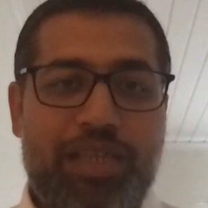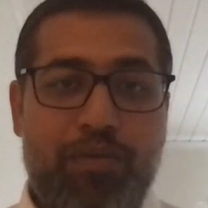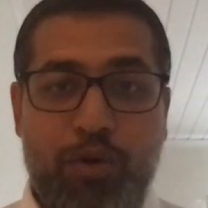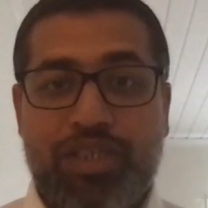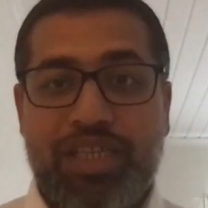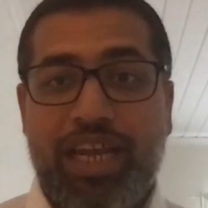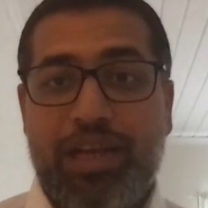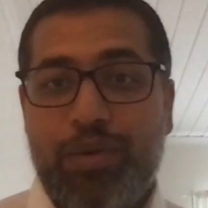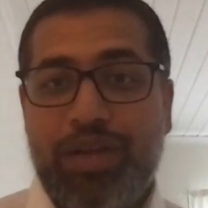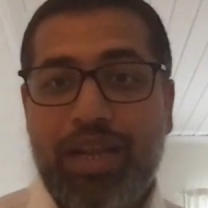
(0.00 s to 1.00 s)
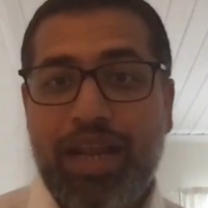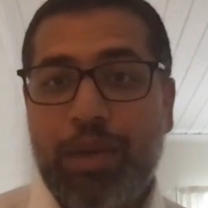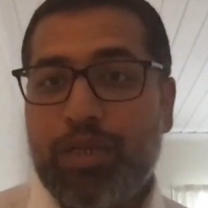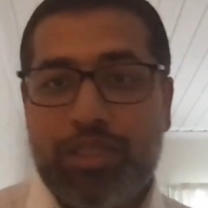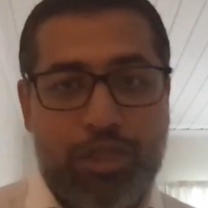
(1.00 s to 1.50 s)
Of course, it
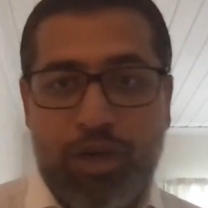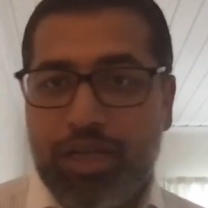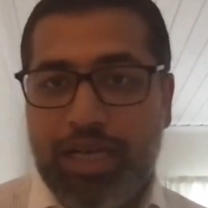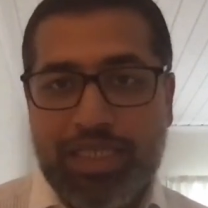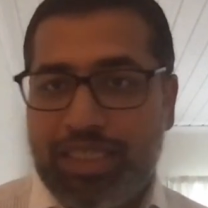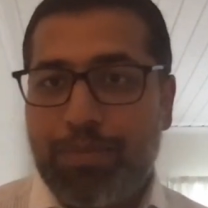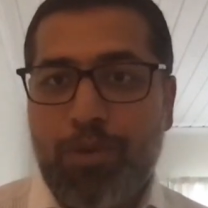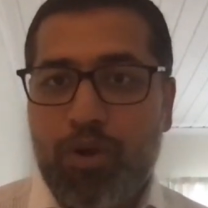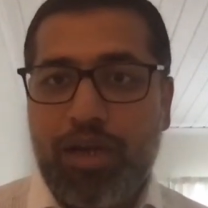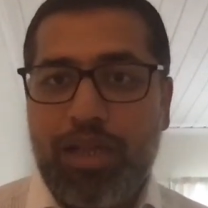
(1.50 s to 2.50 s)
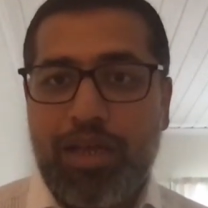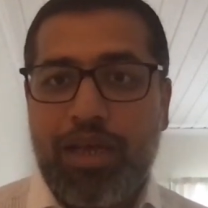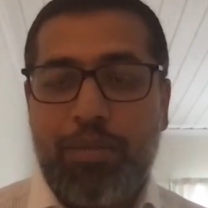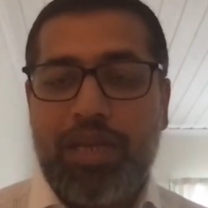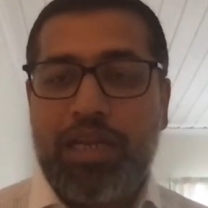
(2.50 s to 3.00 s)
was not a custom model.
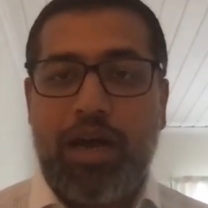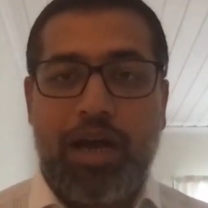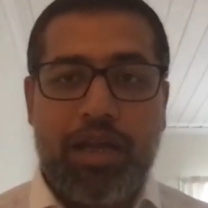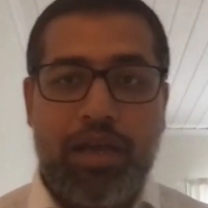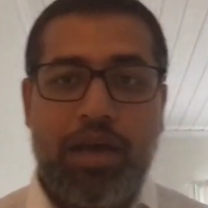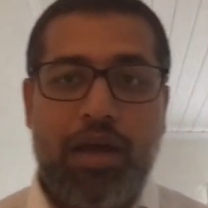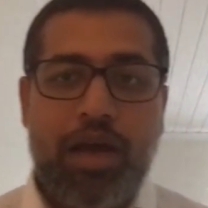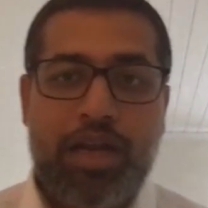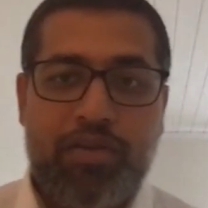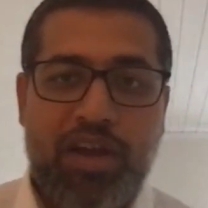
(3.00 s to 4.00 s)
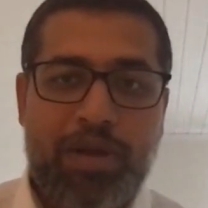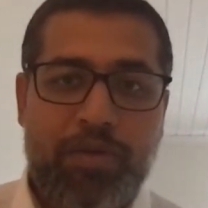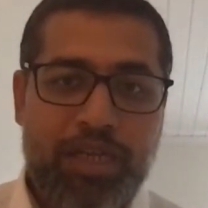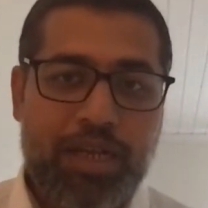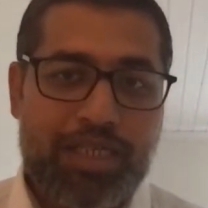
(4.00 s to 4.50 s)
Our requirement
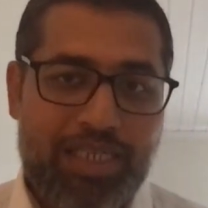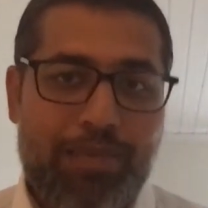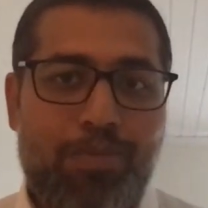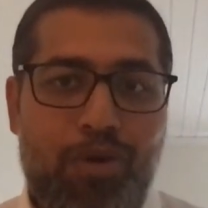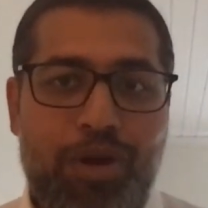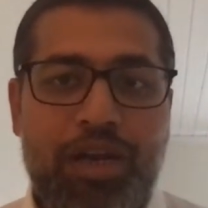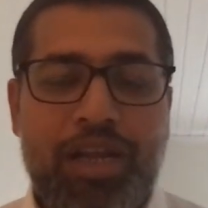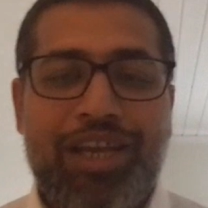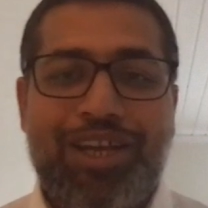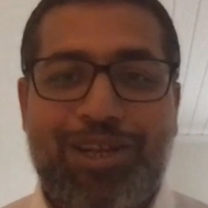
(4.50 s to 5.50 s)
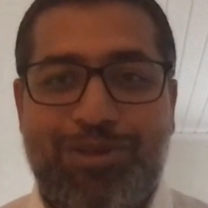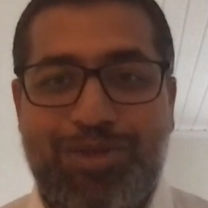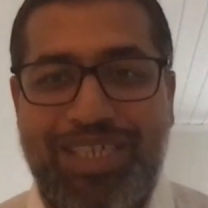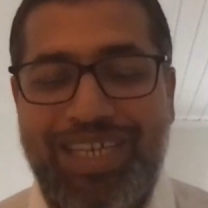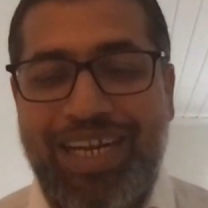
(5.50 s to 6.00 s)
was a custom model to
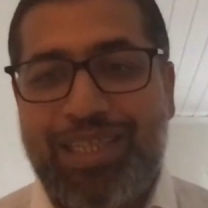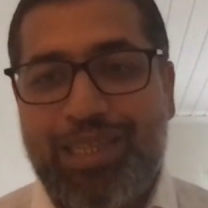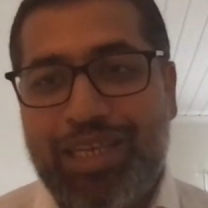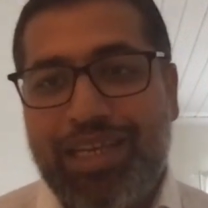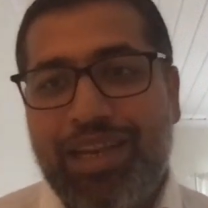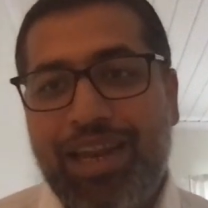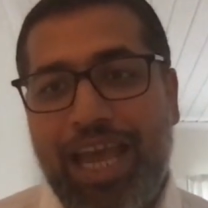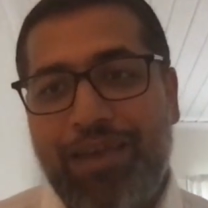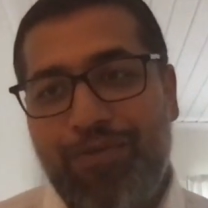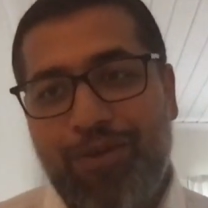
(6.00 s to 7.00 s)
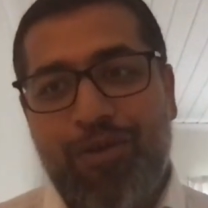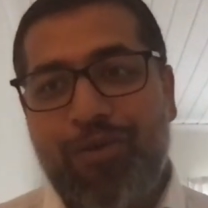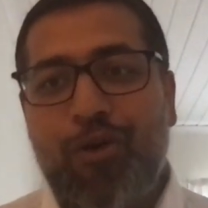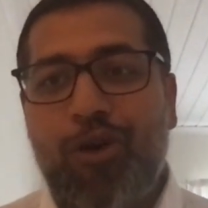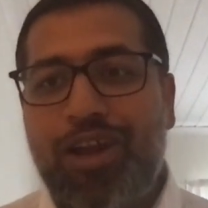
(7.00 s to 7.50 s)
detect the life of a
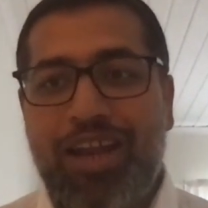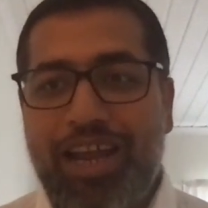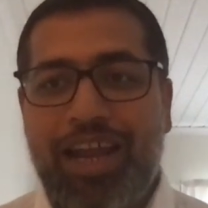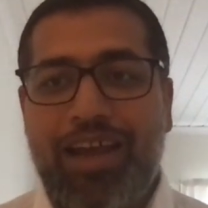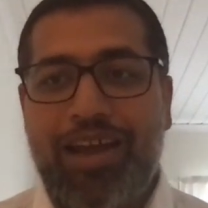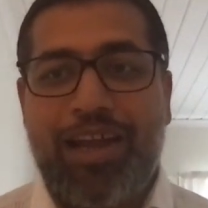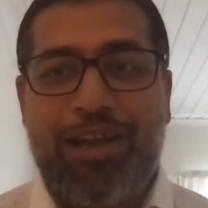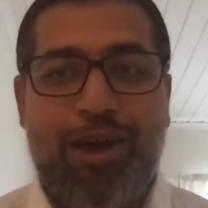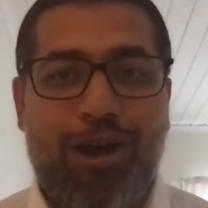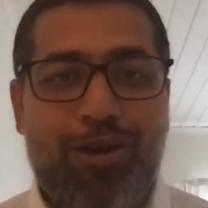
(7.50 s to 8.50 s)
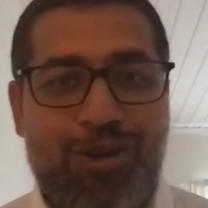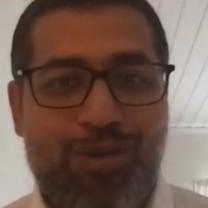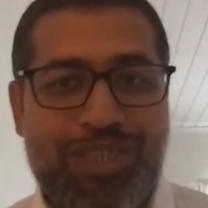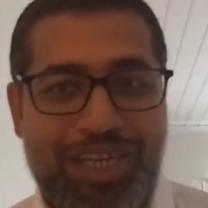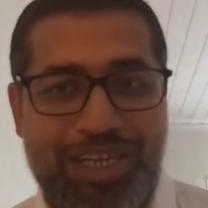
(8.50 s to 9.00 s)
wall and how
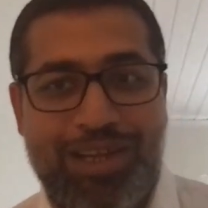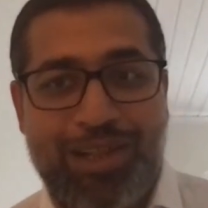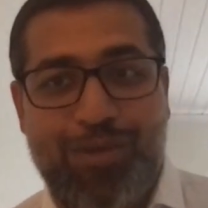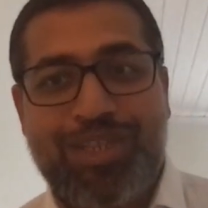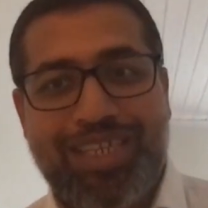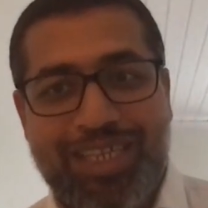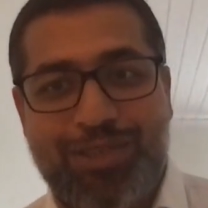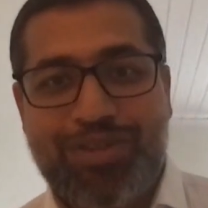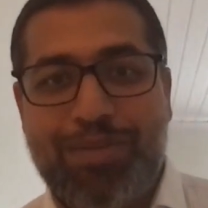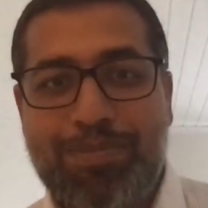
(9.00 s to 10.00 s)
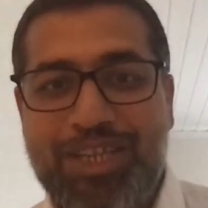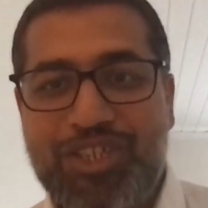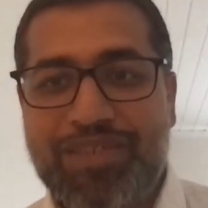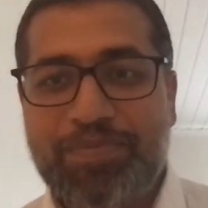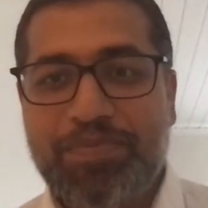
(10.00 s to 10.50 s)
close it is to completion.